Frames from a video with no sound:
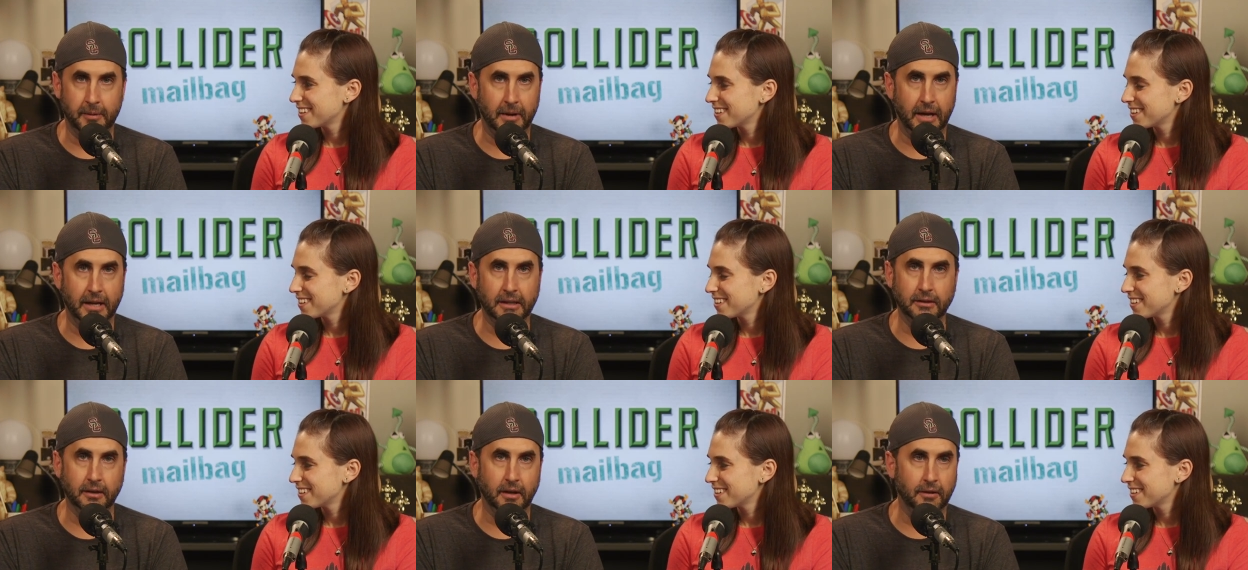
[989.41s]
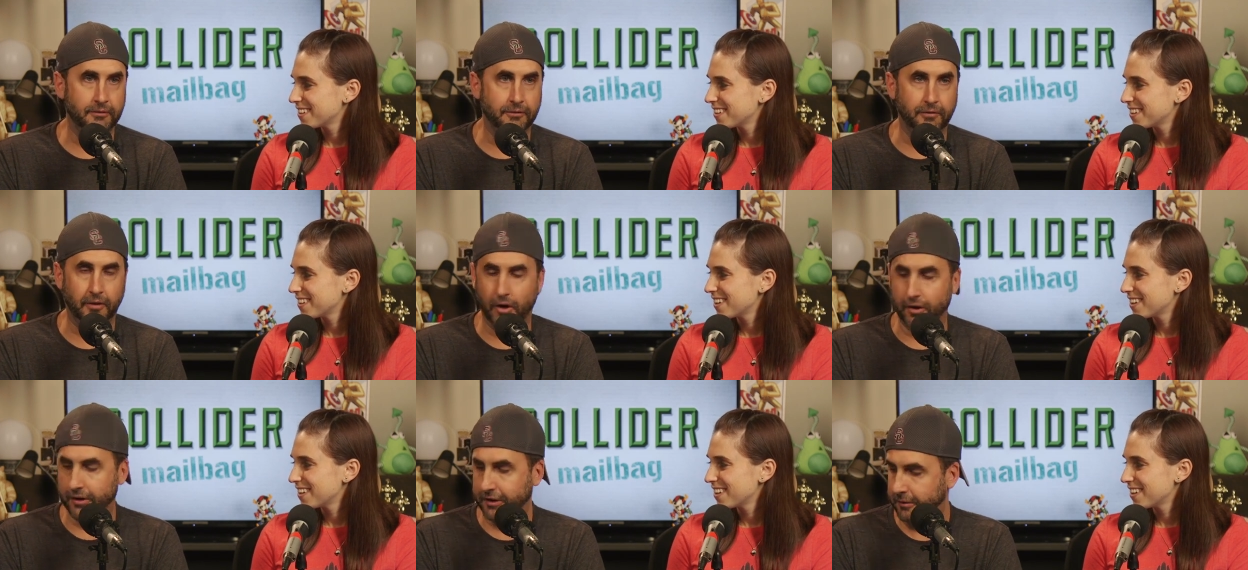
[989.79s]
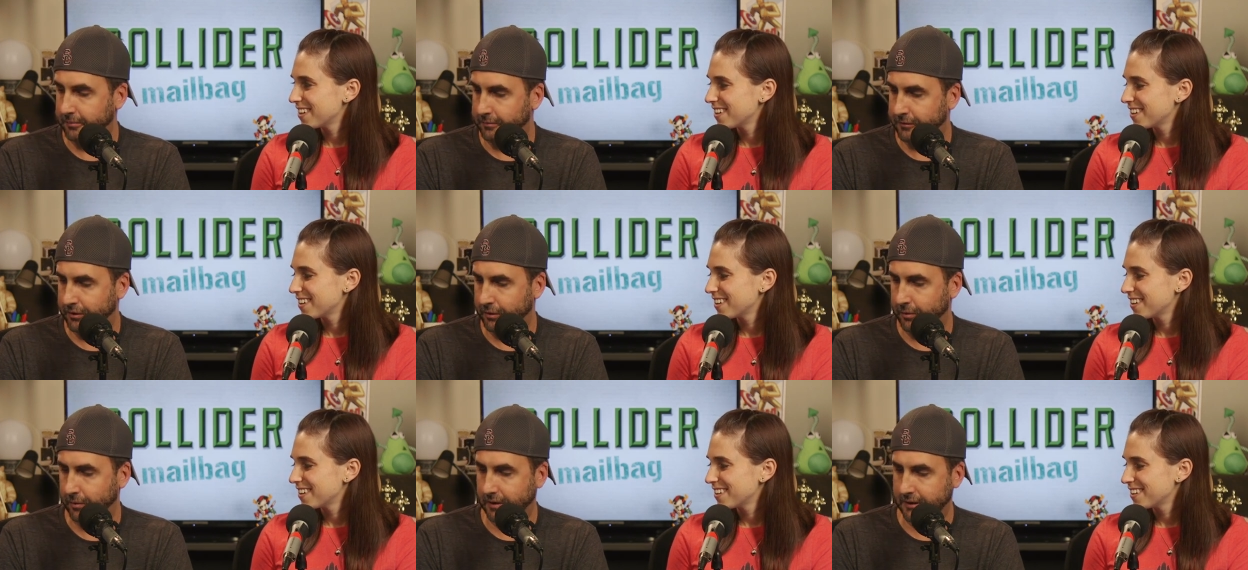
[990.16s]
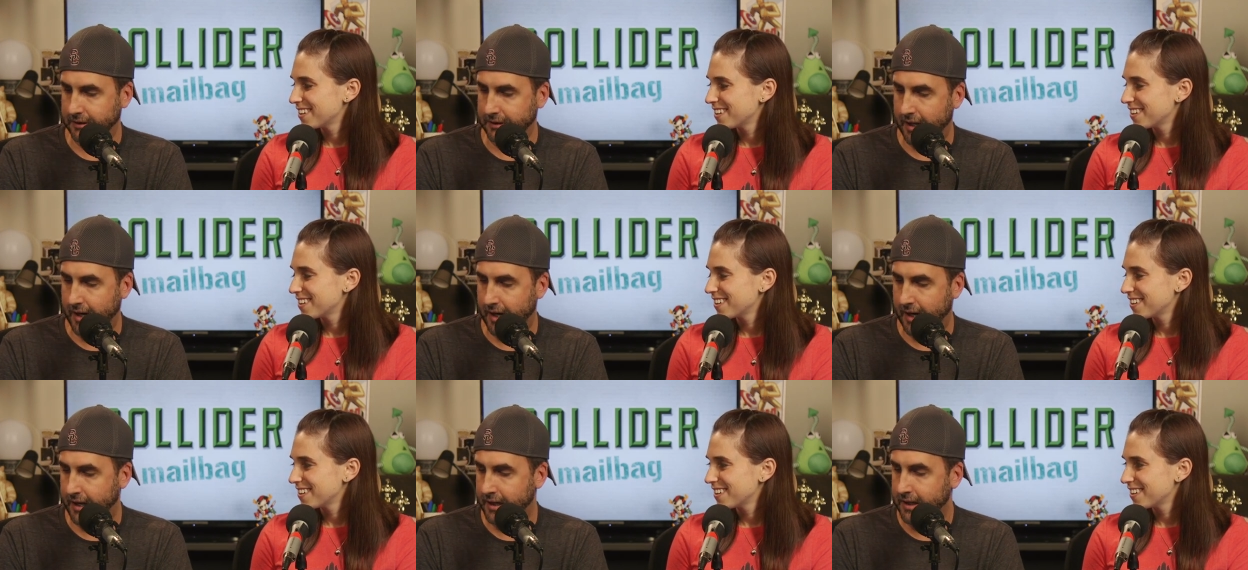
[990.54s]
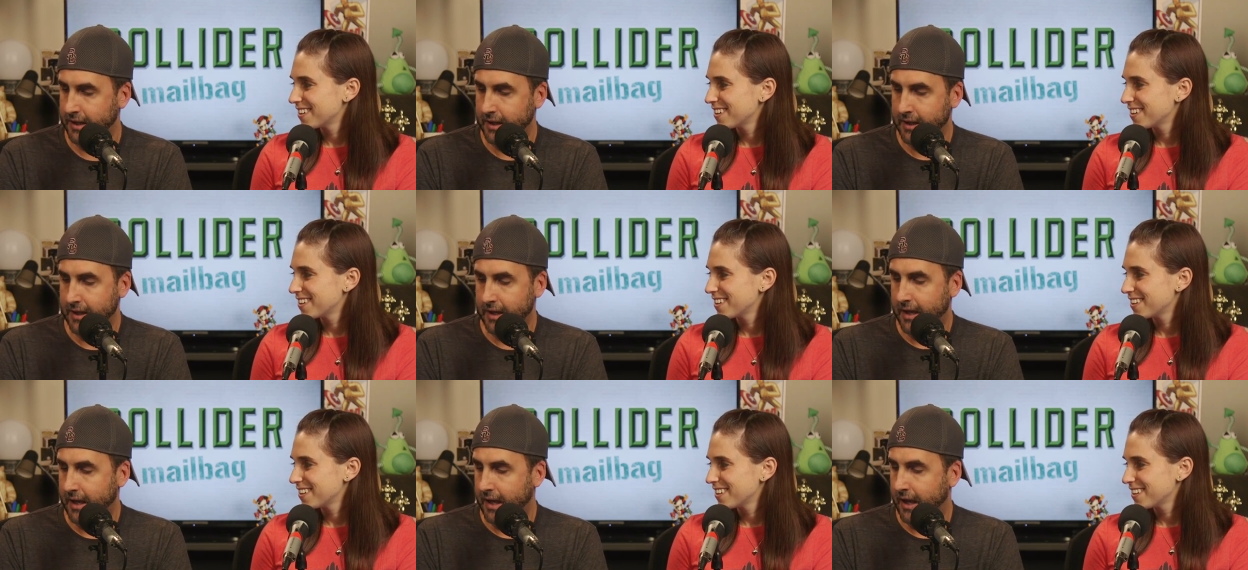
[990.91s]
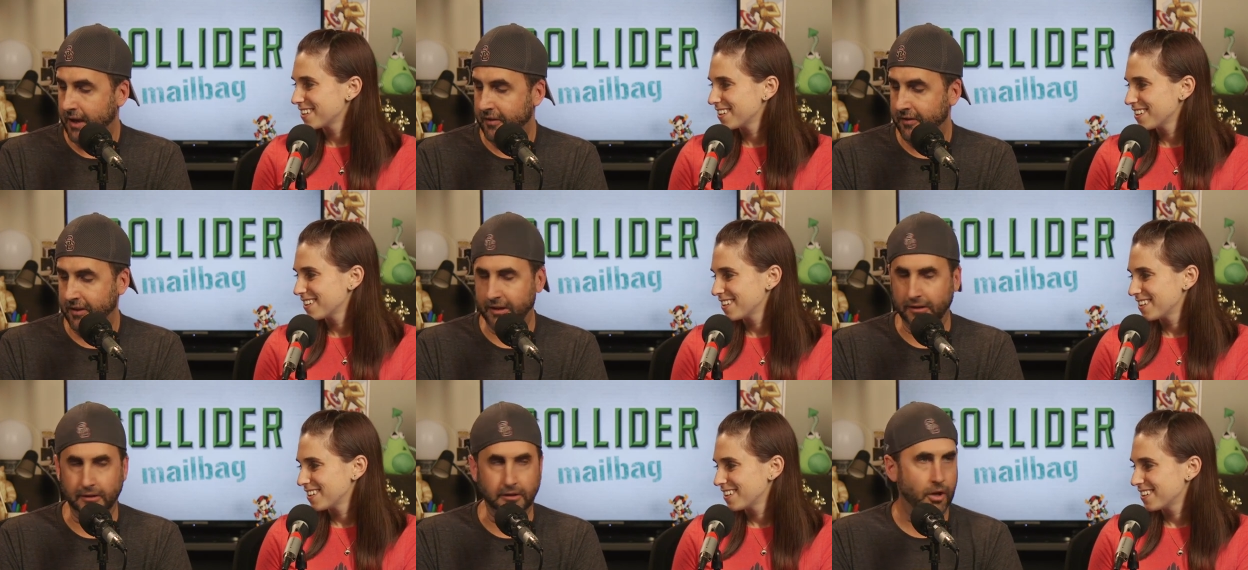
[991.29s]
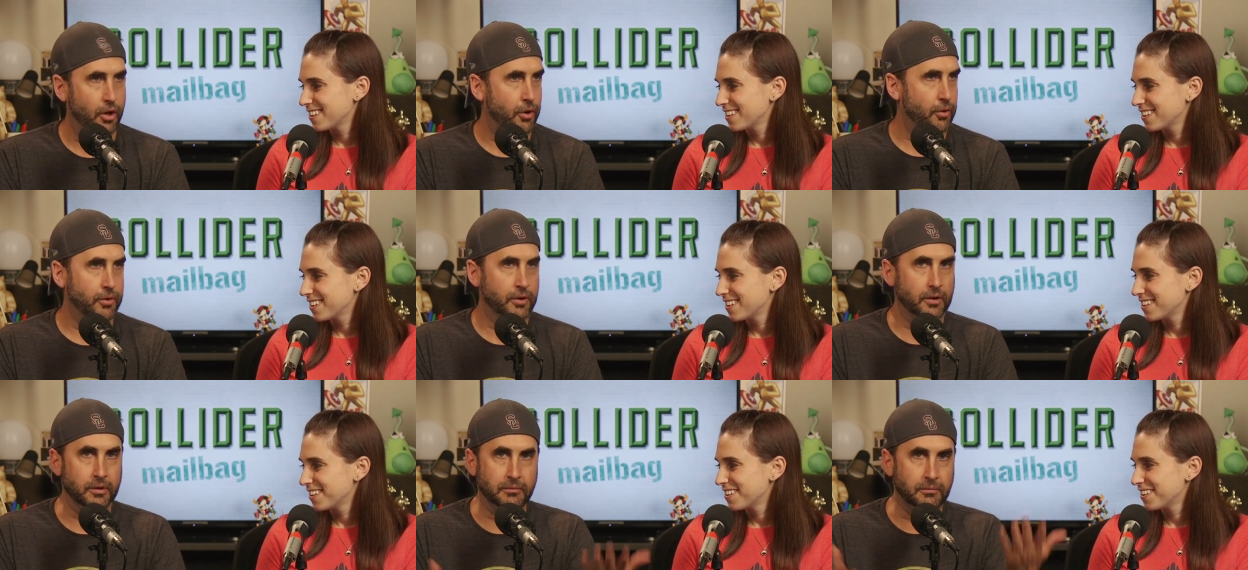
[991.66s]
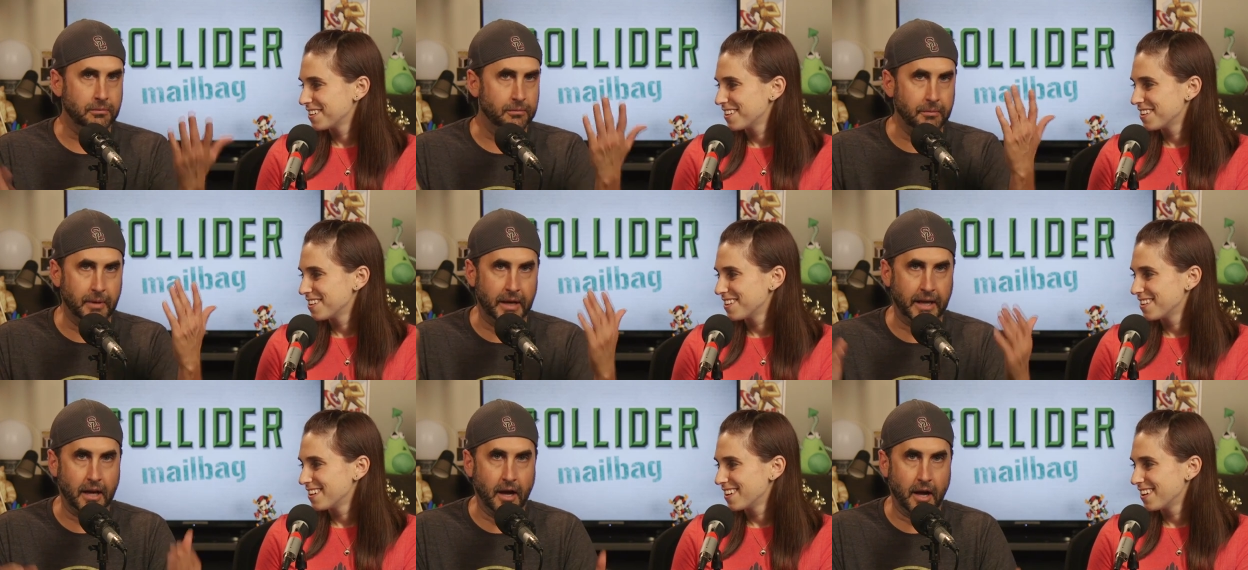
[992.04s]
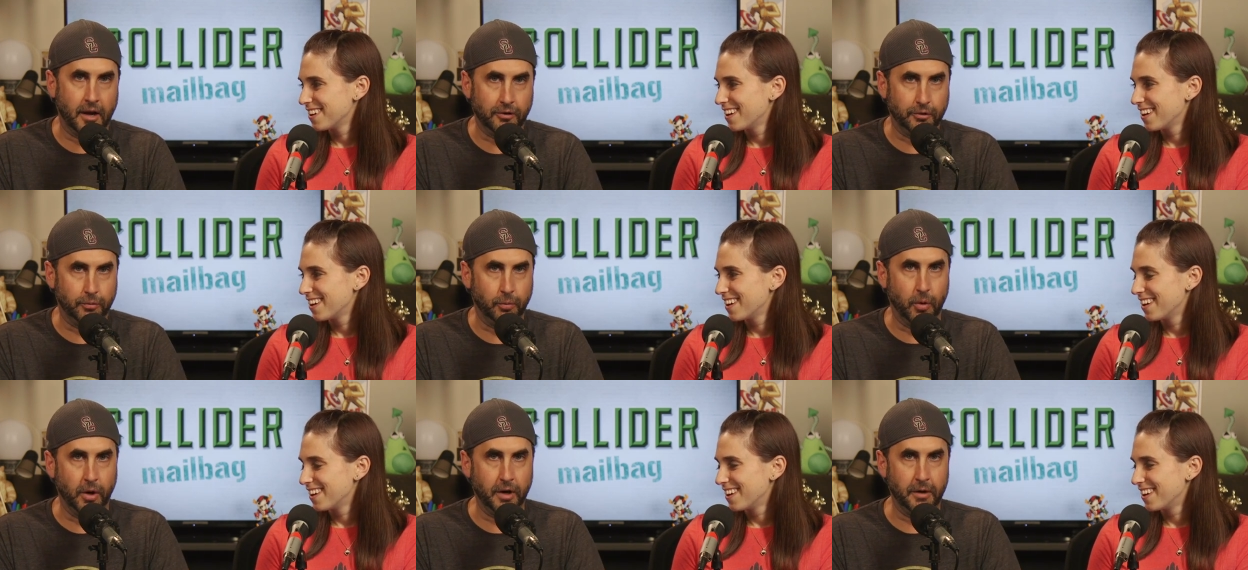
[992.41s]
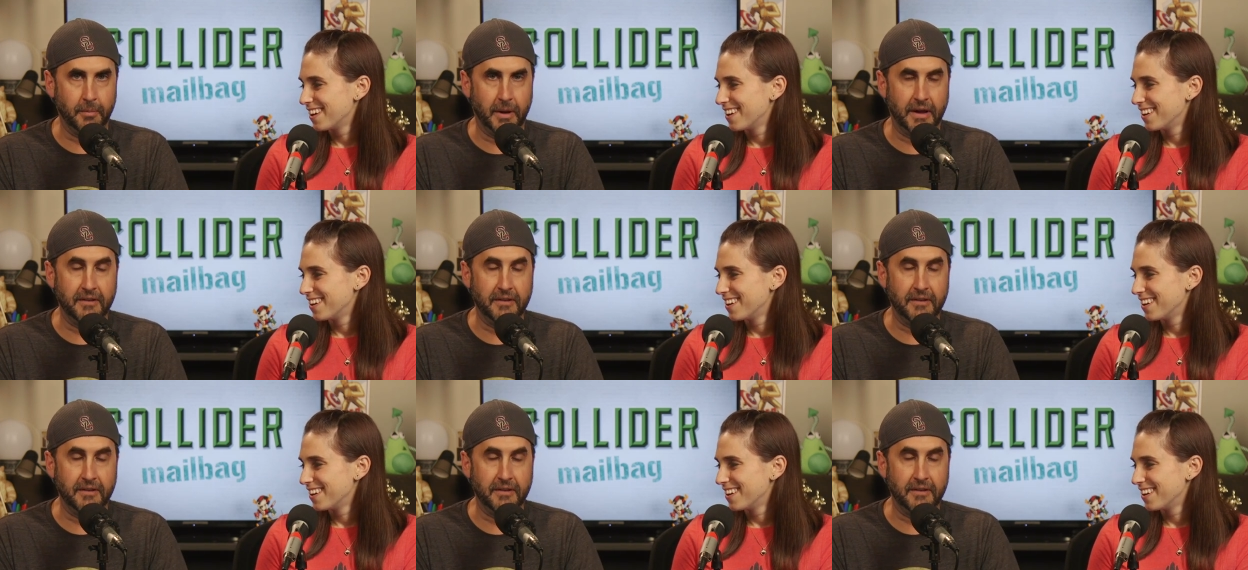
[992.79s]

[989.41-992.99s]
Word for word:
Speaker 1: I loved Volume two a lot. And then Logan, my God, is one of